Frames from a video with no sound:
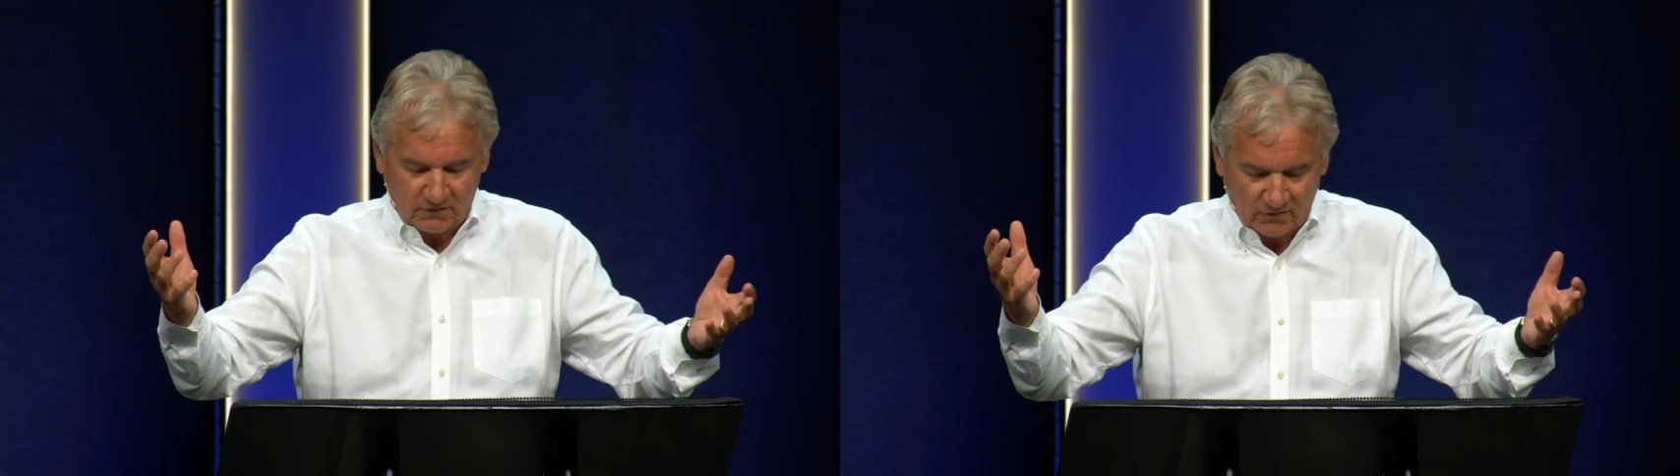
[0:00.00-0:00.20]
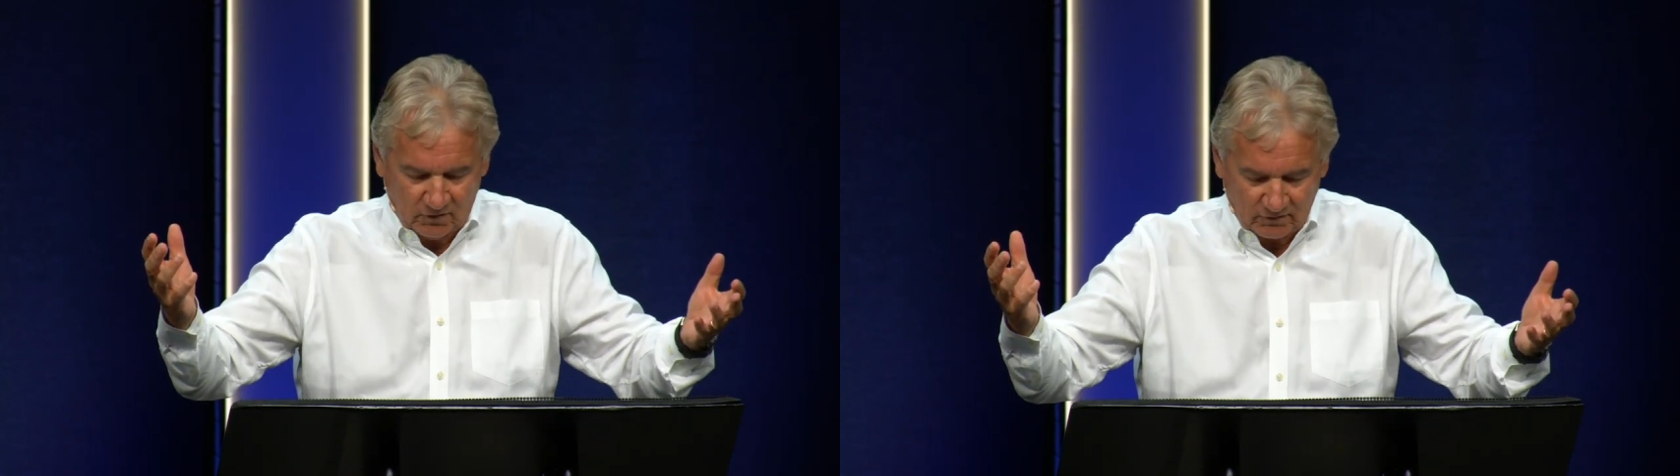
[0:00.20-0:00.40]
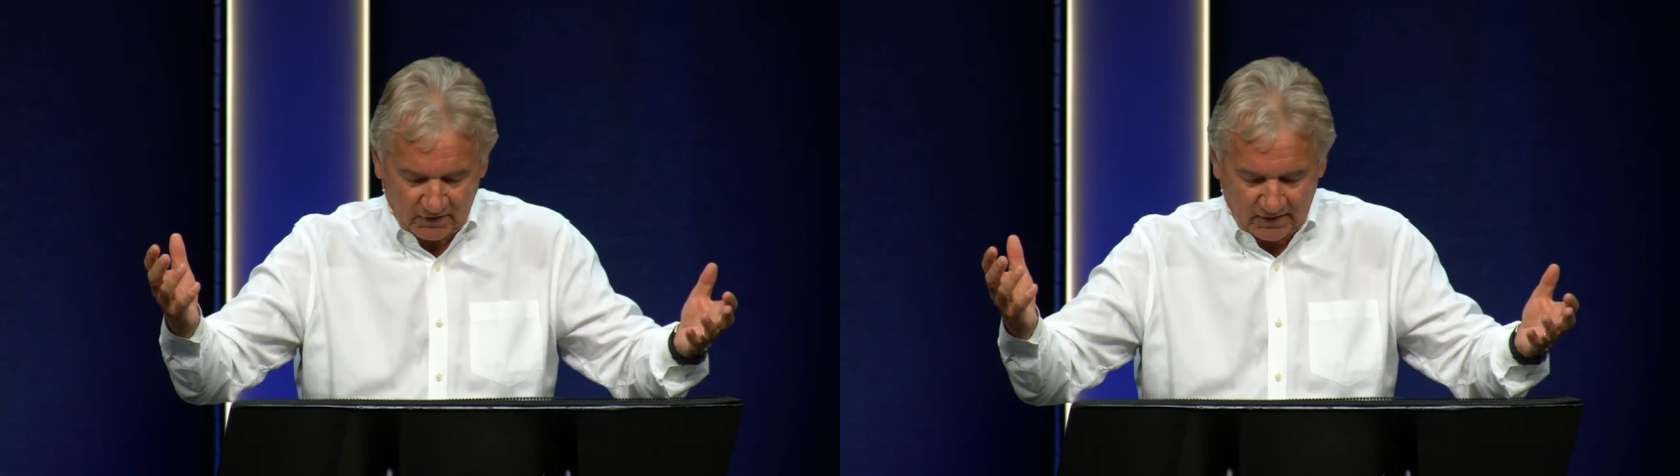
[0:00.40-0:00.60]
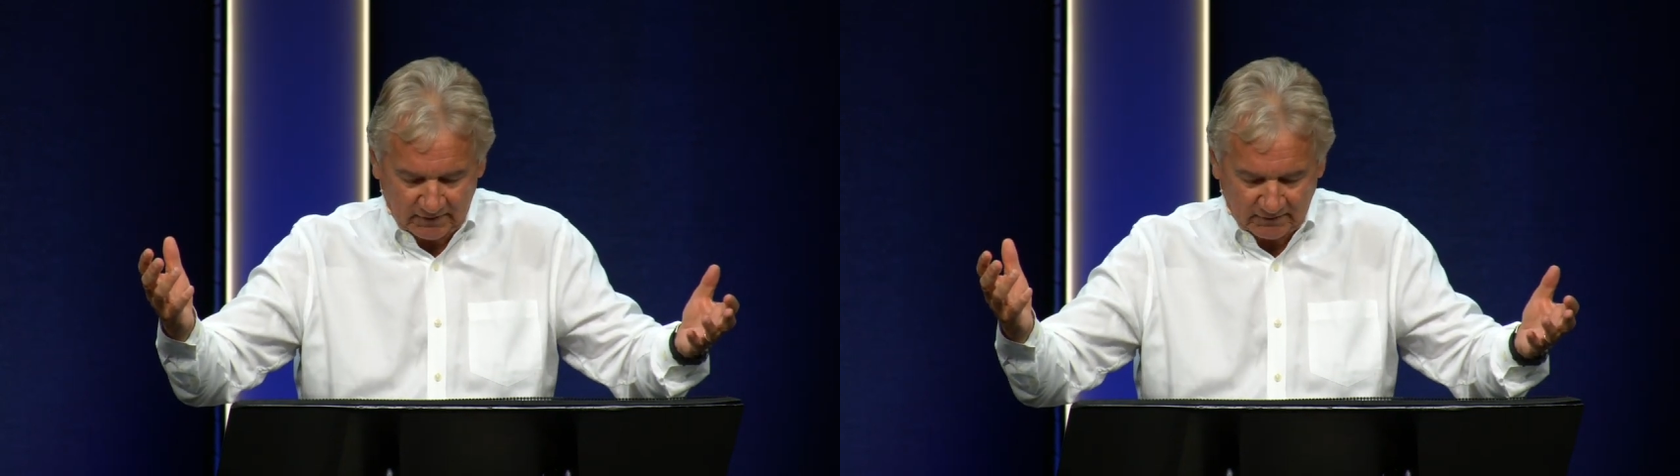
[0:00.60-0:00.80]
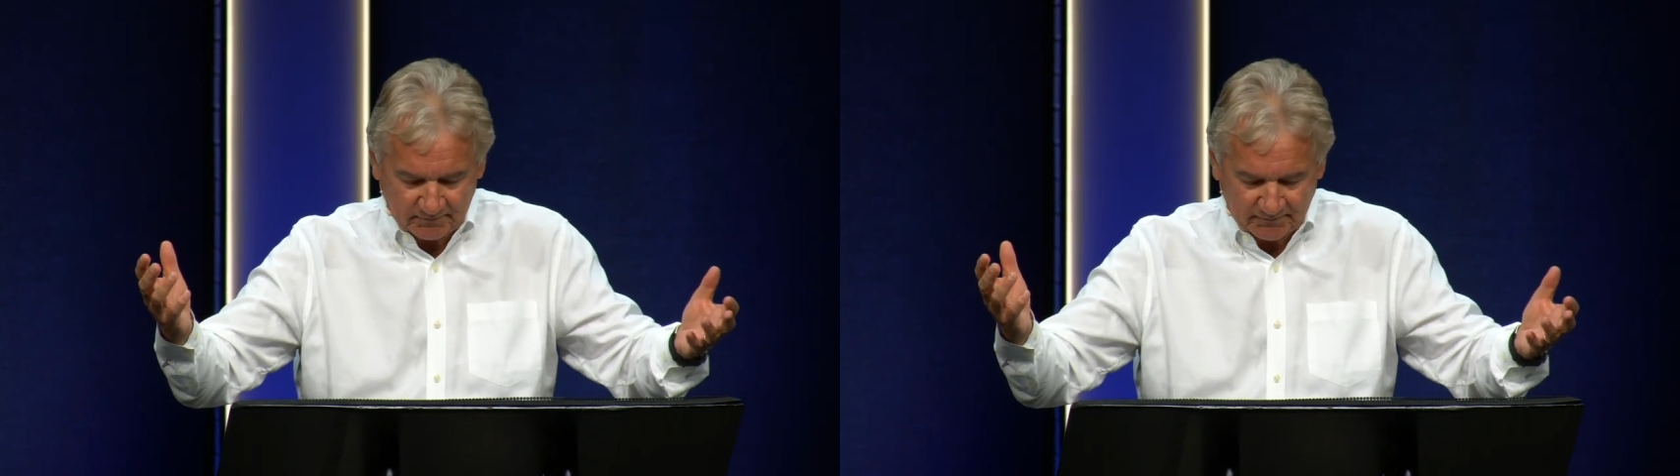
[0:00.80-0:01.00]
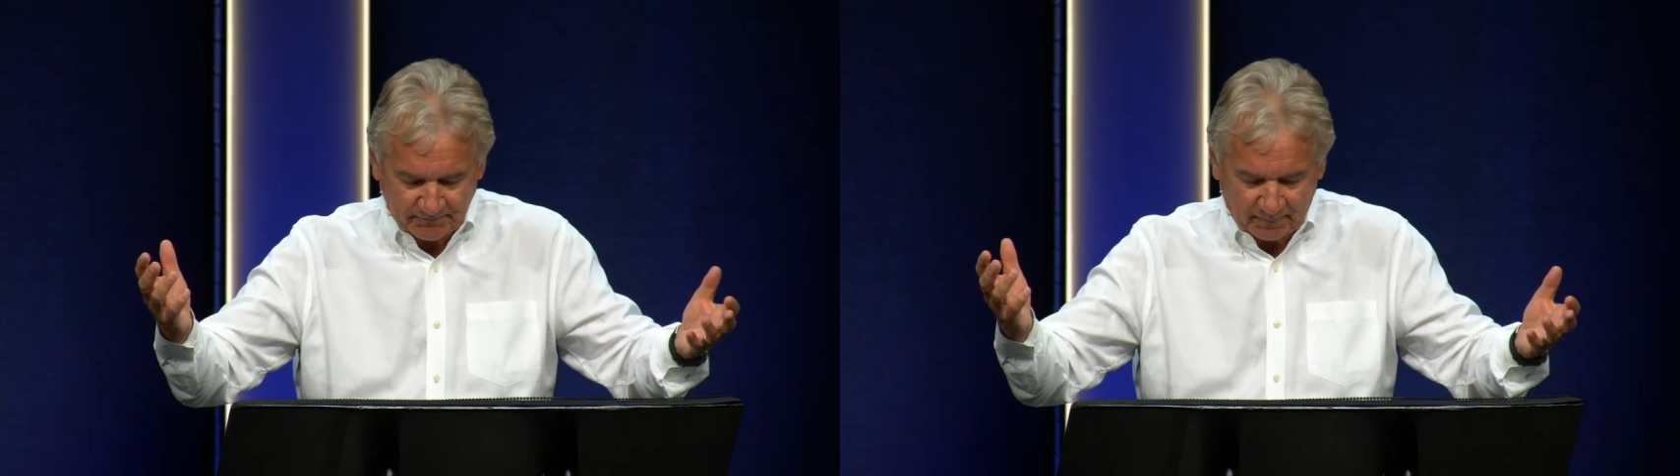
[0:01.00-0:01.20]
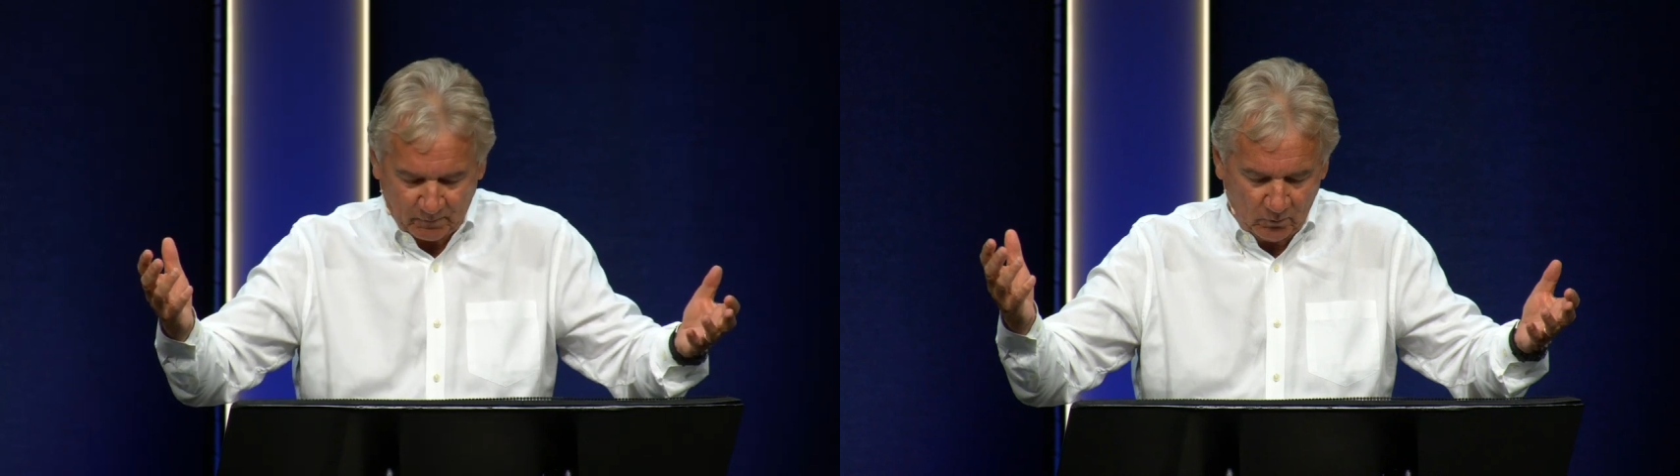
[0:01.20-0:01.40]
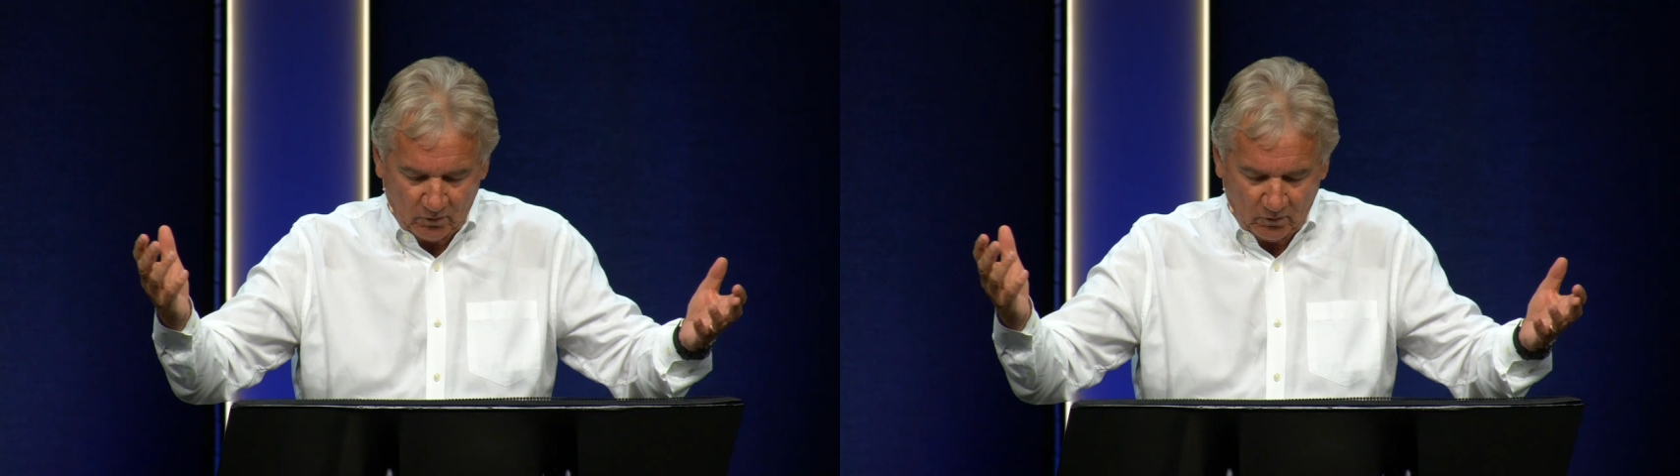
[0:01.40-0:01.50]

You know the kind. We